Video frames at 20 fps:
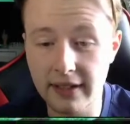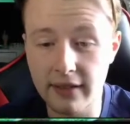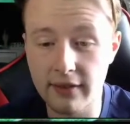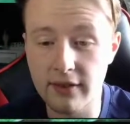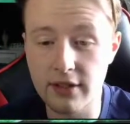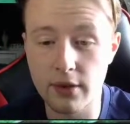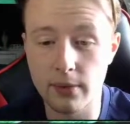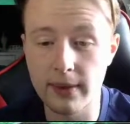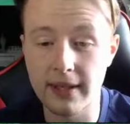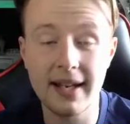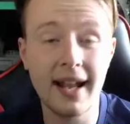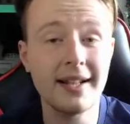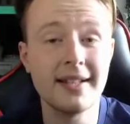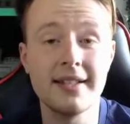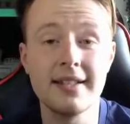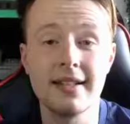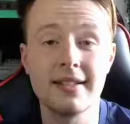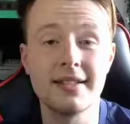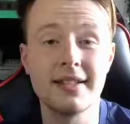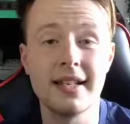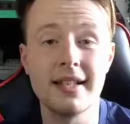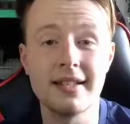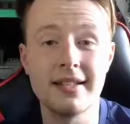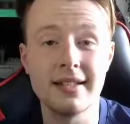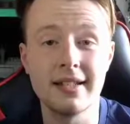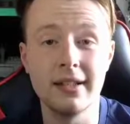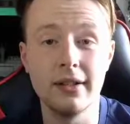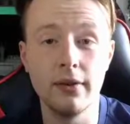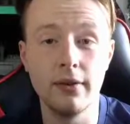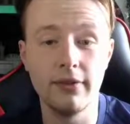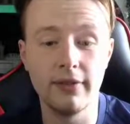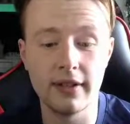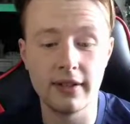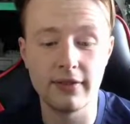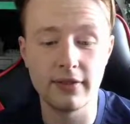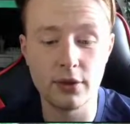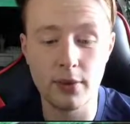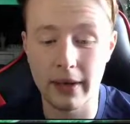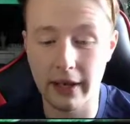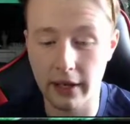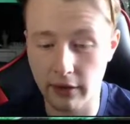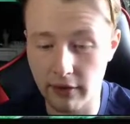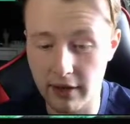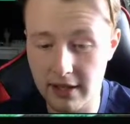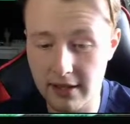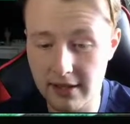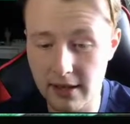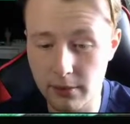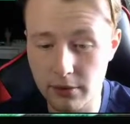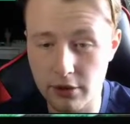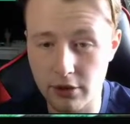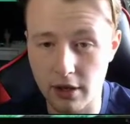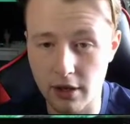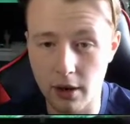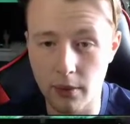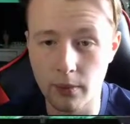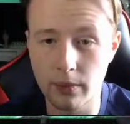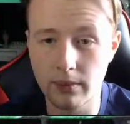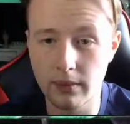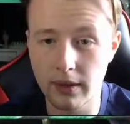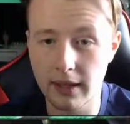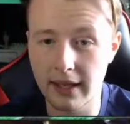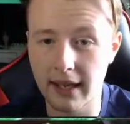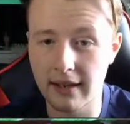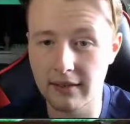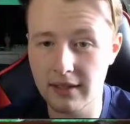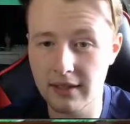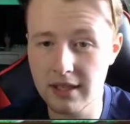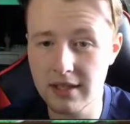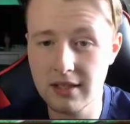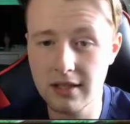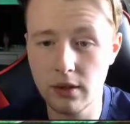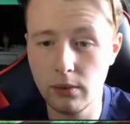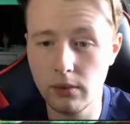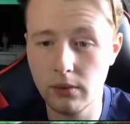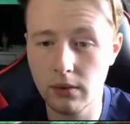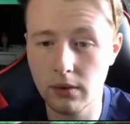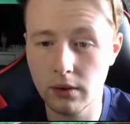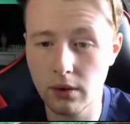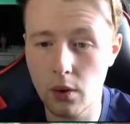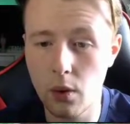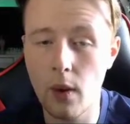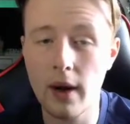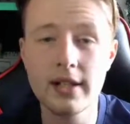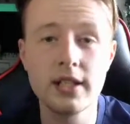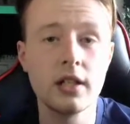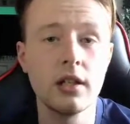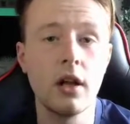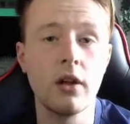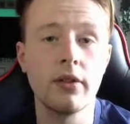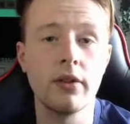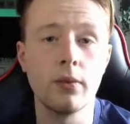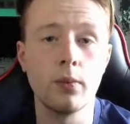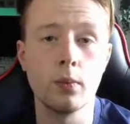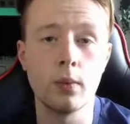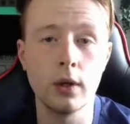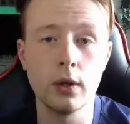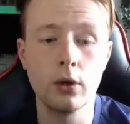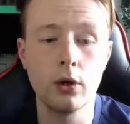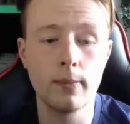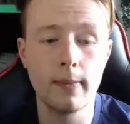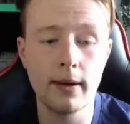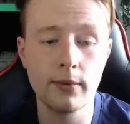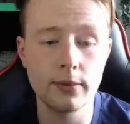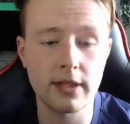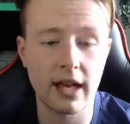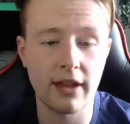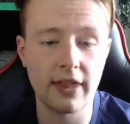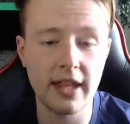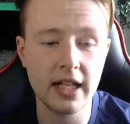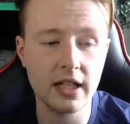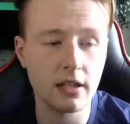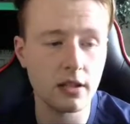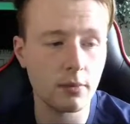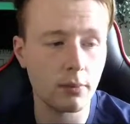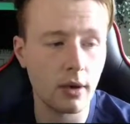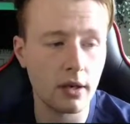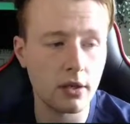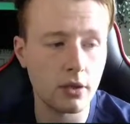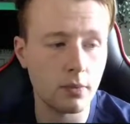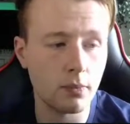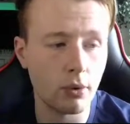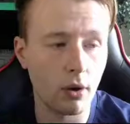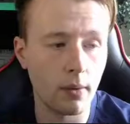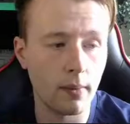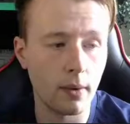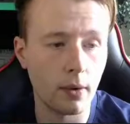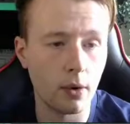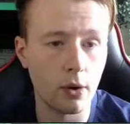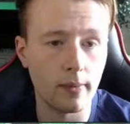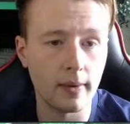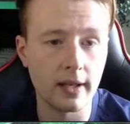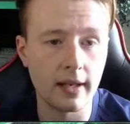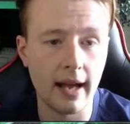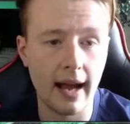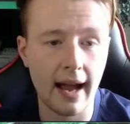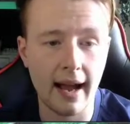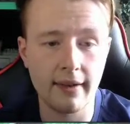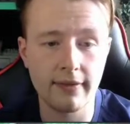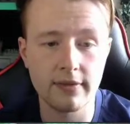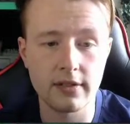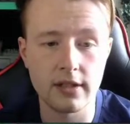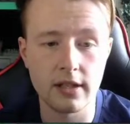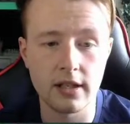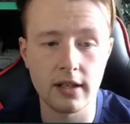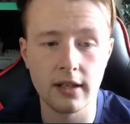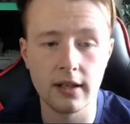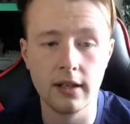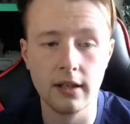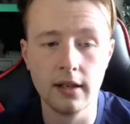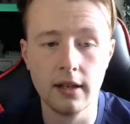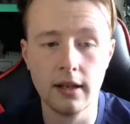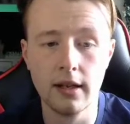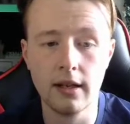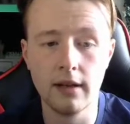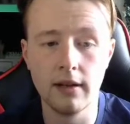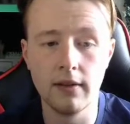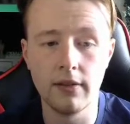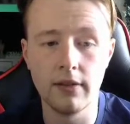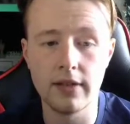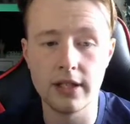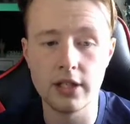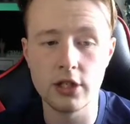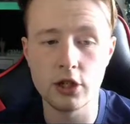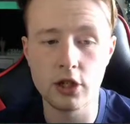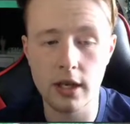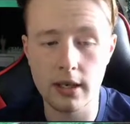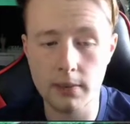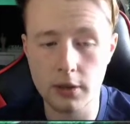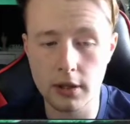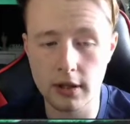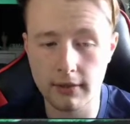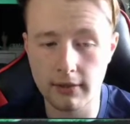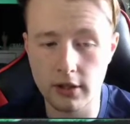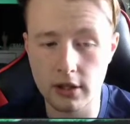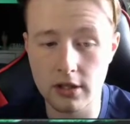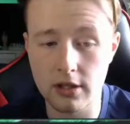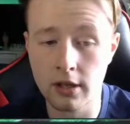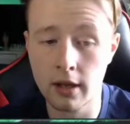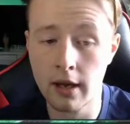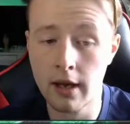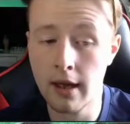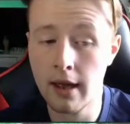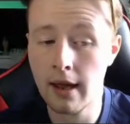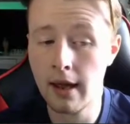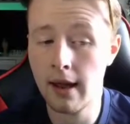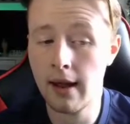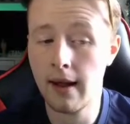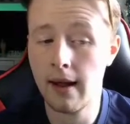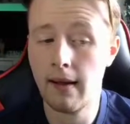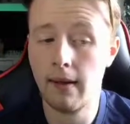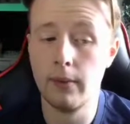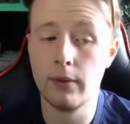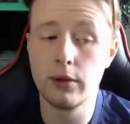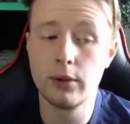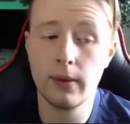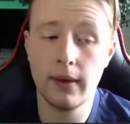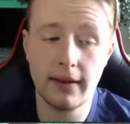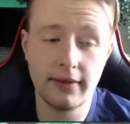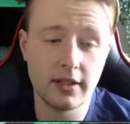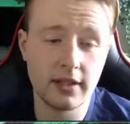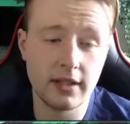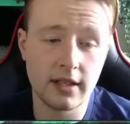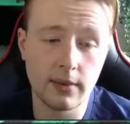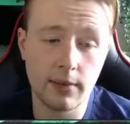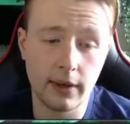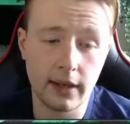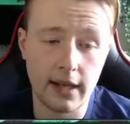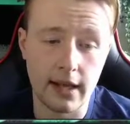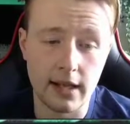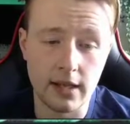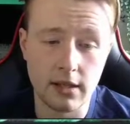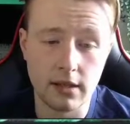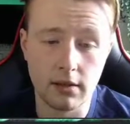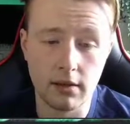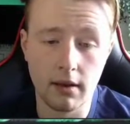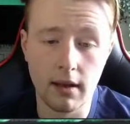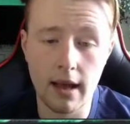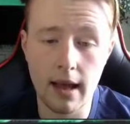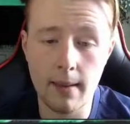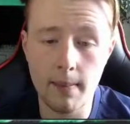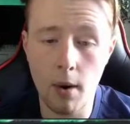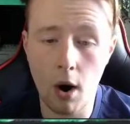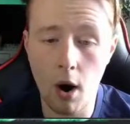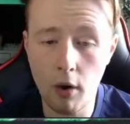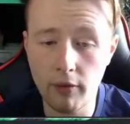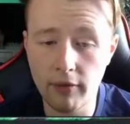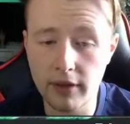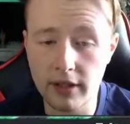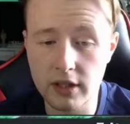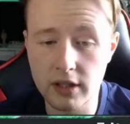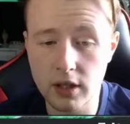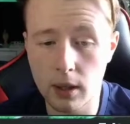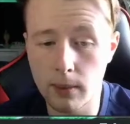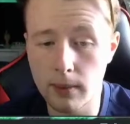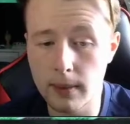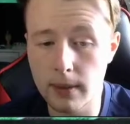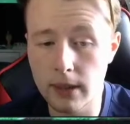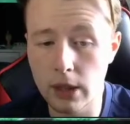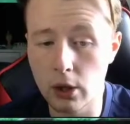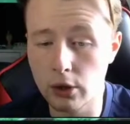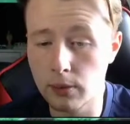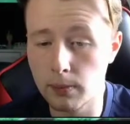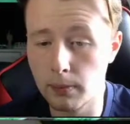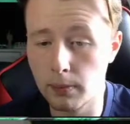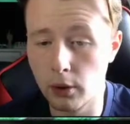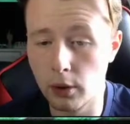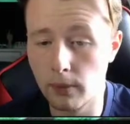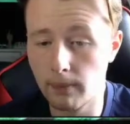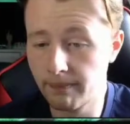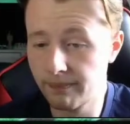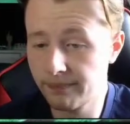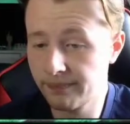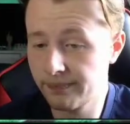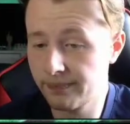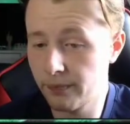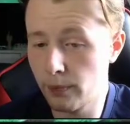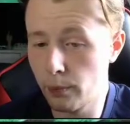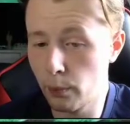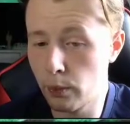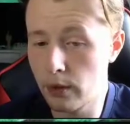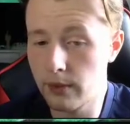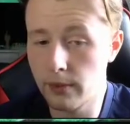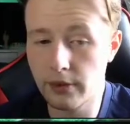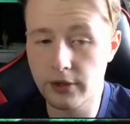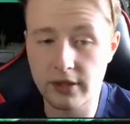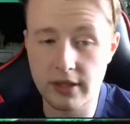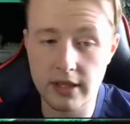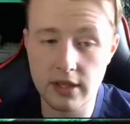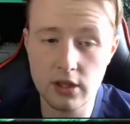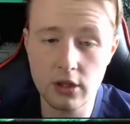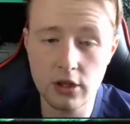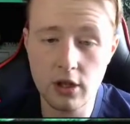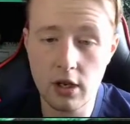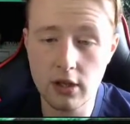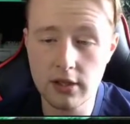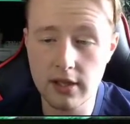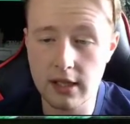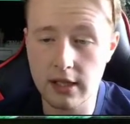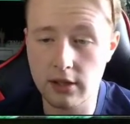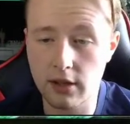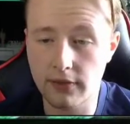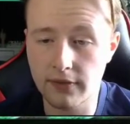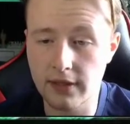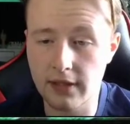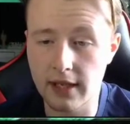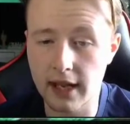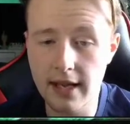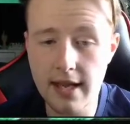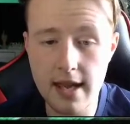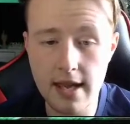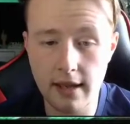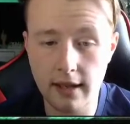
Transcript: there is only 96 days till FIFA 23 is out. So, again, there's still quite a lot that will come out. I think there's a brand new promo coming after the Shapeshifters, which we'll have to see what it is. Hopefully, it's going to be good, but we will see. To start things off today,